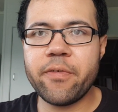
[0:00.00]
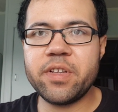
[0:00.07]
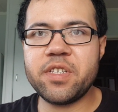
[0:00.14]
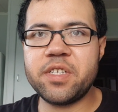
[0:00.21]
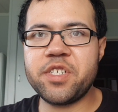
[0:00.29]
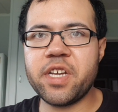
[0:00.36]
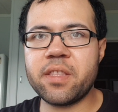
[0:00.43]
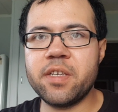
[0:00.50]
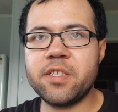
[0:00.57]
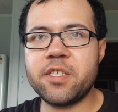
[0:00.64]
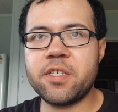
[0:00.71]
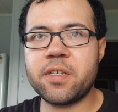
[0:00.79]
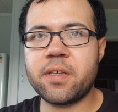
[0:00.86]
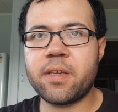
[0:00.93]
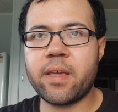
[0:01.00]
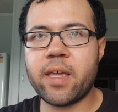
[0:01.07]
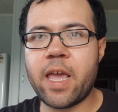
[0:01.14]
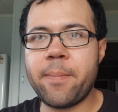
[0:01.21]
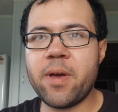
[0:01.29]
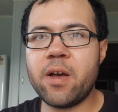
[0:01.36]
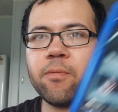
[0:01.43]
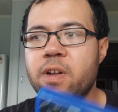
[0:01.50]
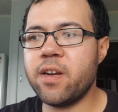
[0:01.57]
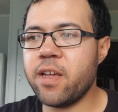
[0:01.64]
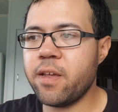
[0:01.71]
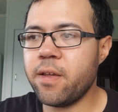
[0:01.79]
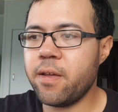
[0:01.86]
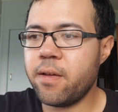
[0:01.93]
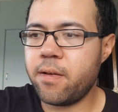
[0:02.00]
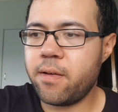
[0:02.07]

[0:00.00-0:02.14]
wait to check this game out one day.